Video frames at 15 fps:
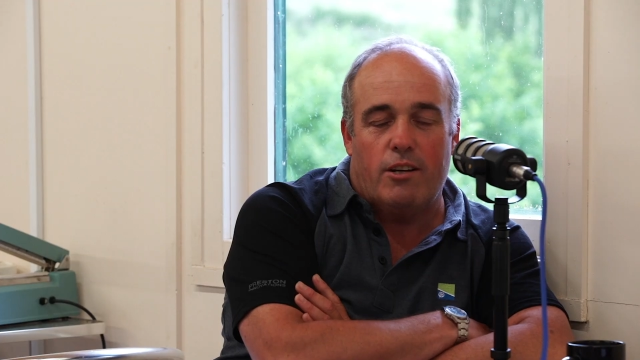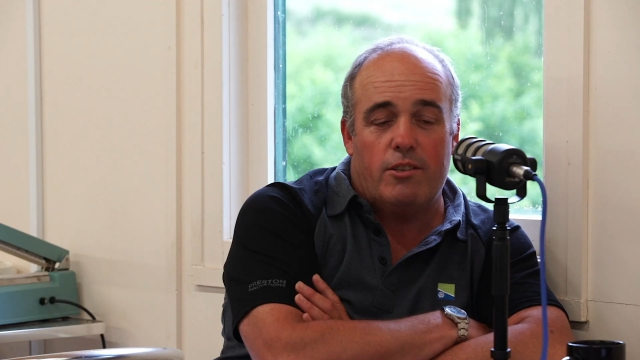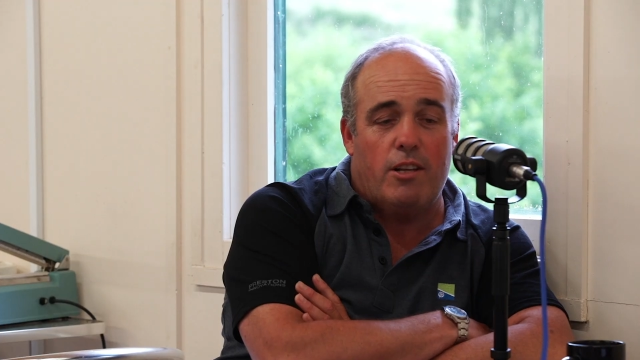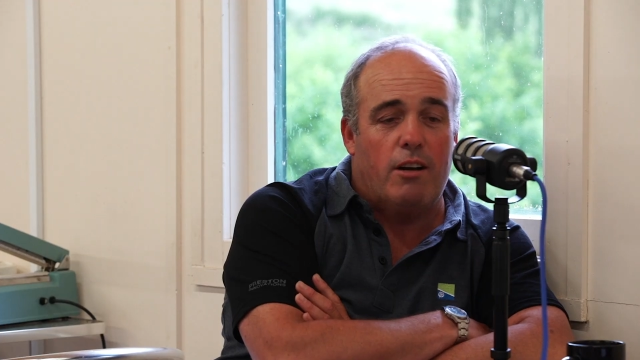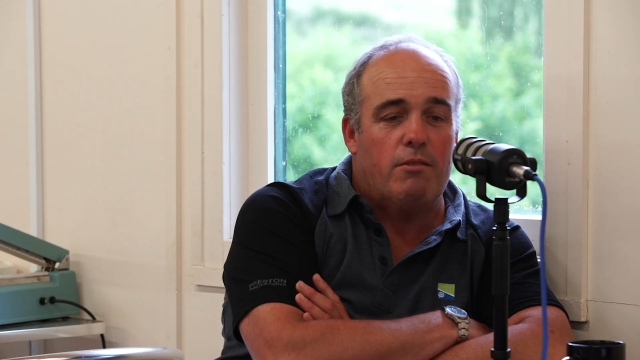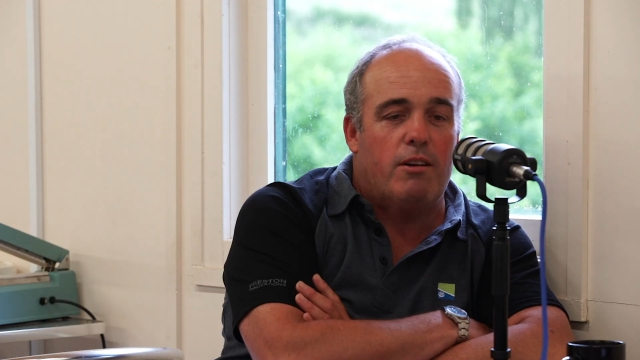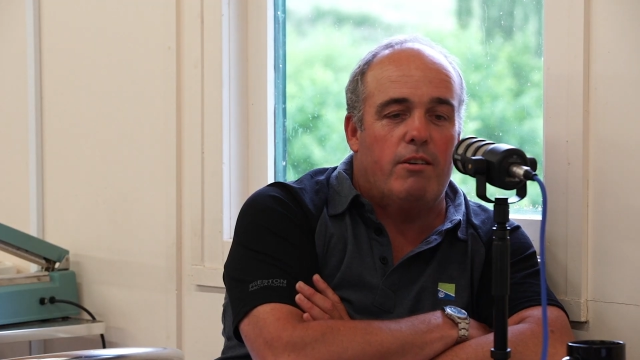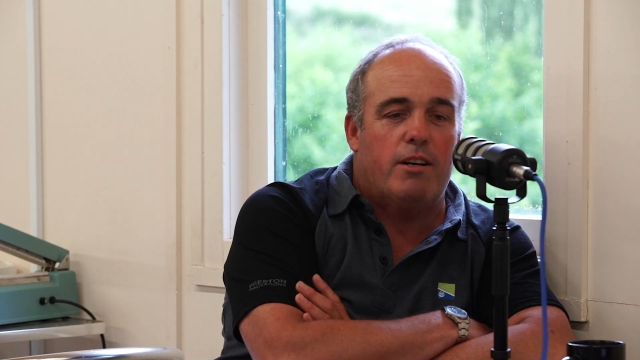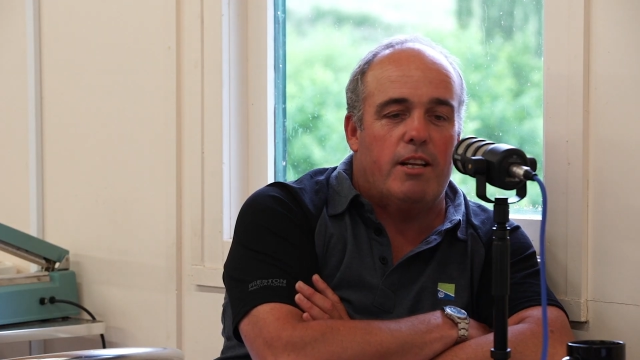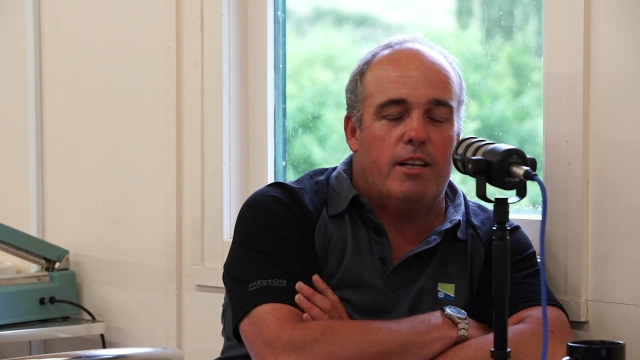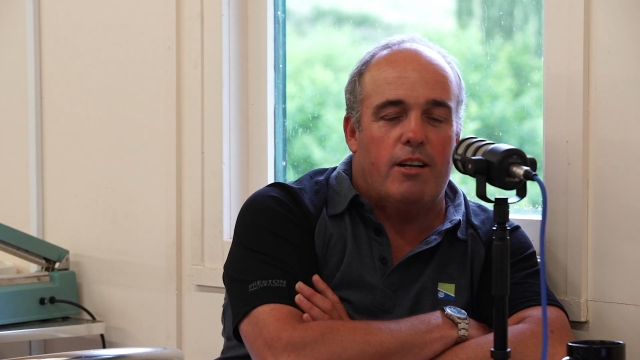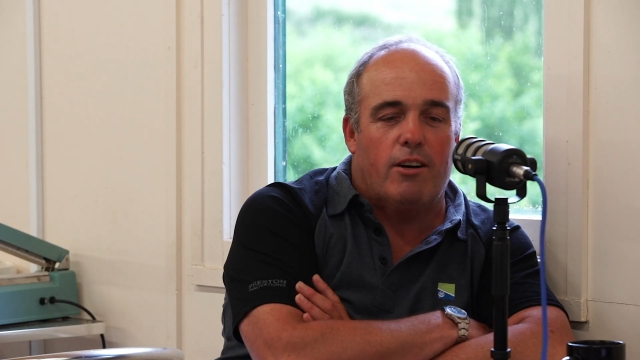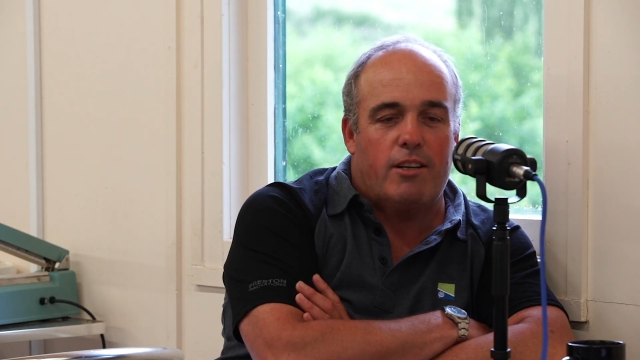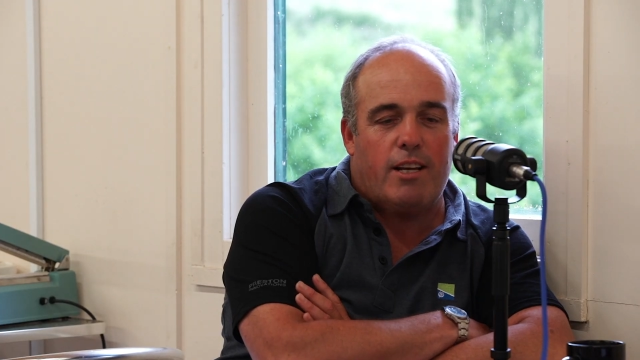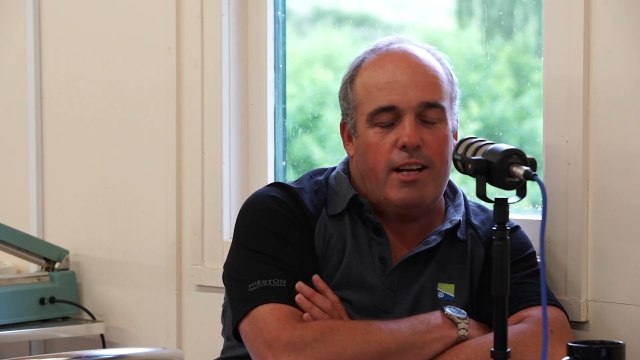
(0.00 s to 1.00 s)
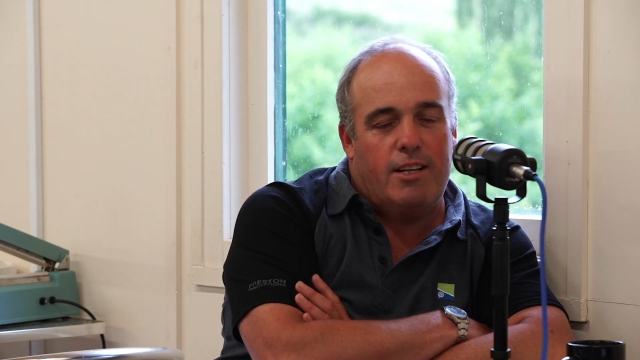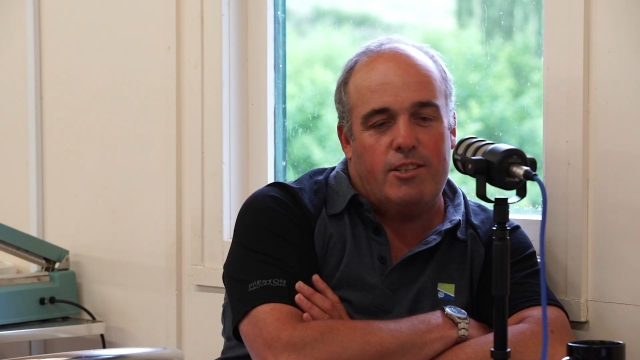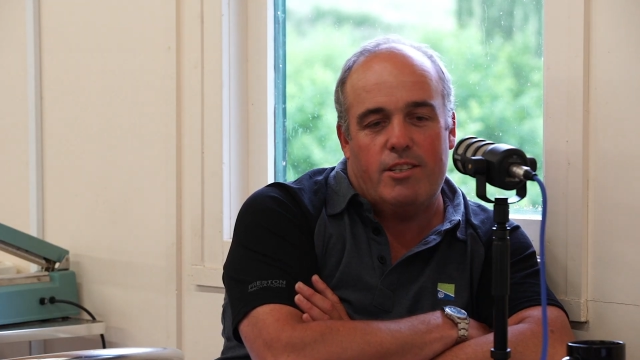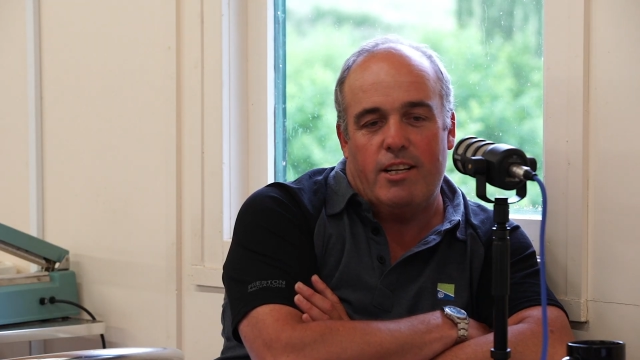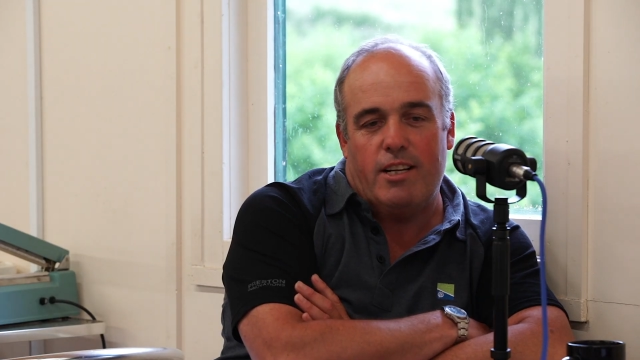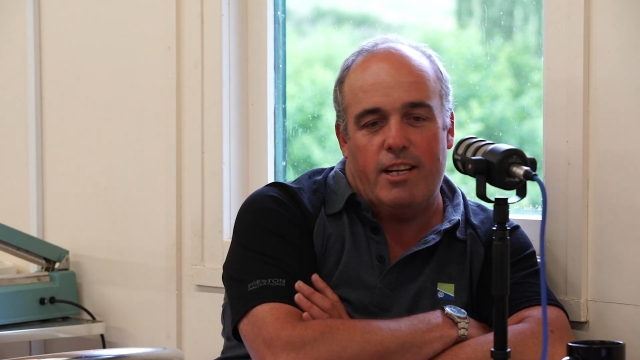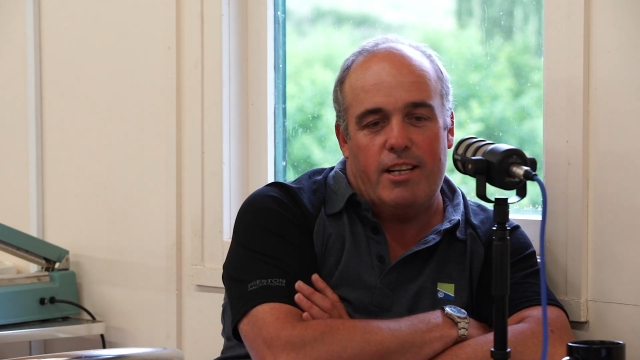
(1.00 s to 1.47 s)
don't know any. I can't
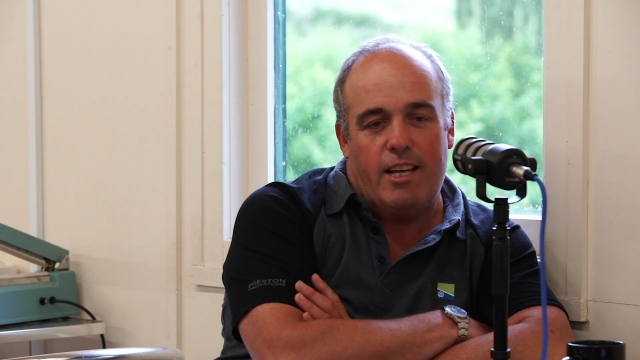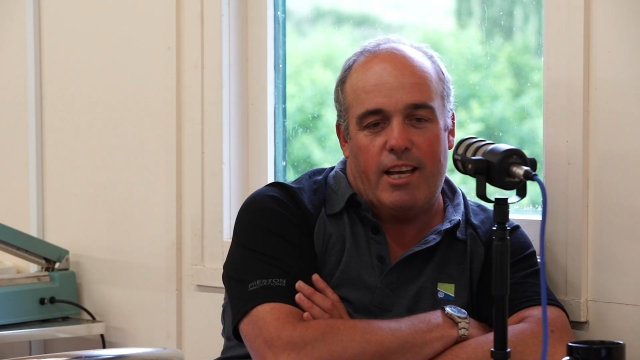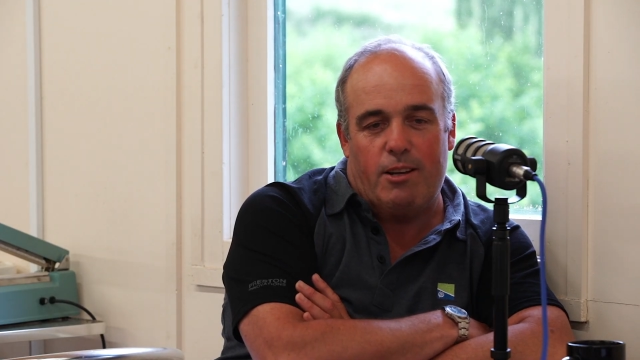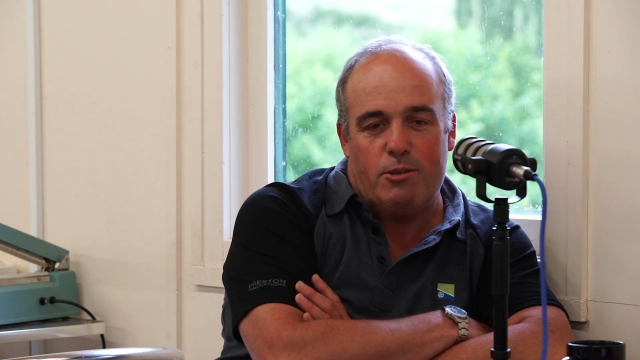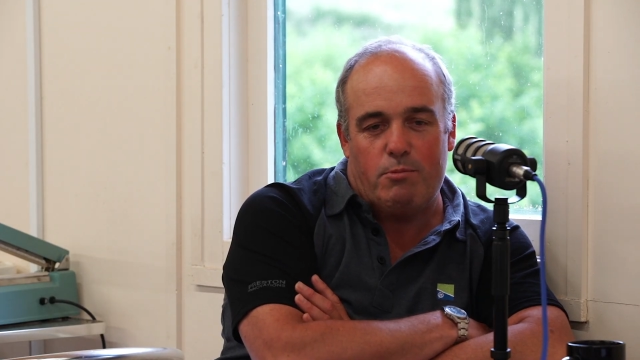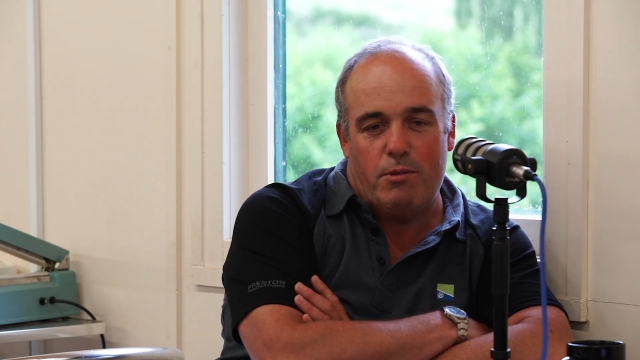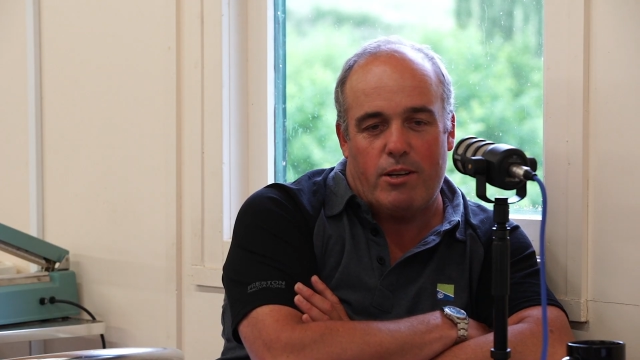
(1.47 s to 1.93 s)
say any names